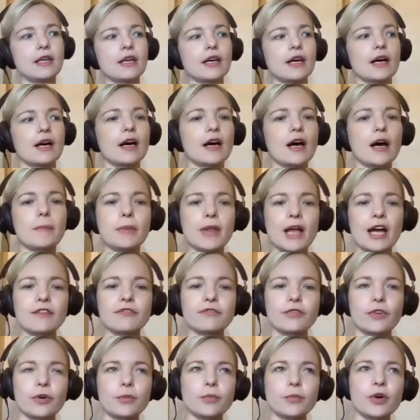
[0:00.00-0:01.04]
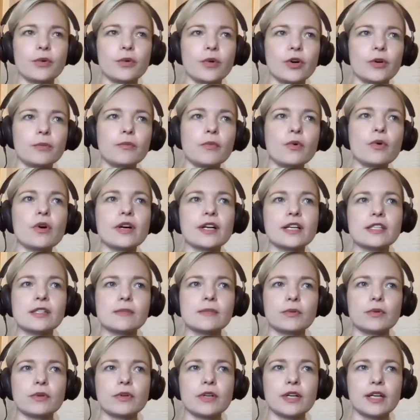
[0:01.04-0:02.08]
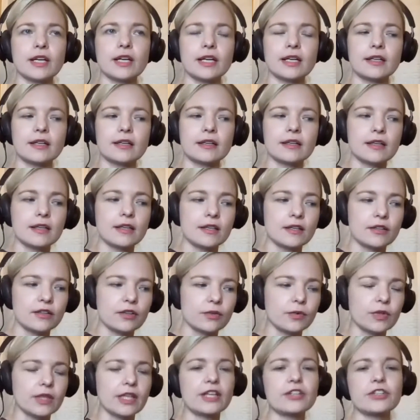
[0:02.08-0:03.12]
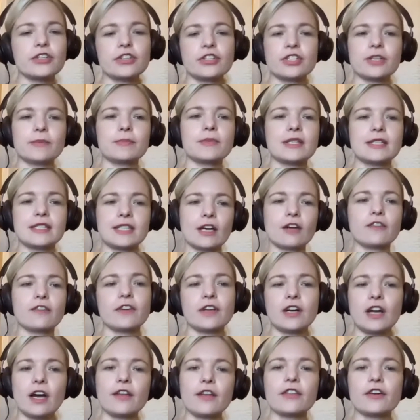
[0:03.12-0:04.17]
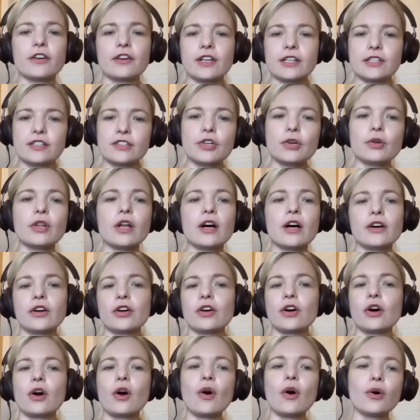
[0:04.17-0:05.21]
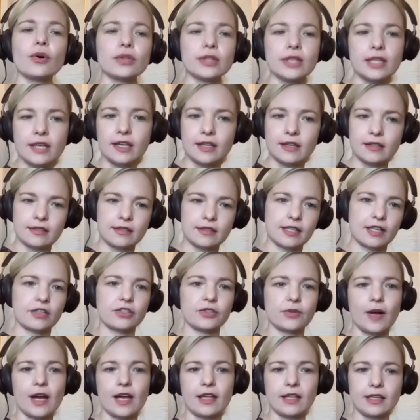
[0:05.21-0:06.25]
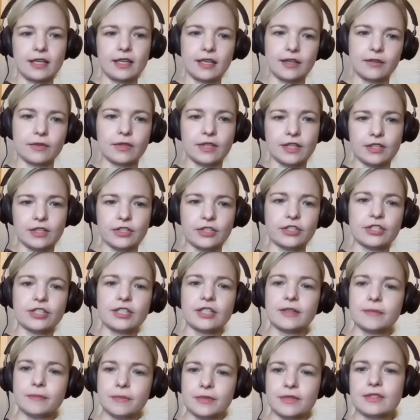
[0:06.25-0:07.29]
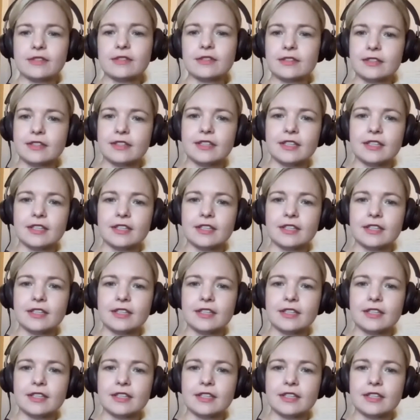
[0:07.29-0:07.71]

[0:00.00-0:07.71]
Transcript: uh, a platform where we're more exploring the relationship to self and other. It's no longer only sexuality and relationships.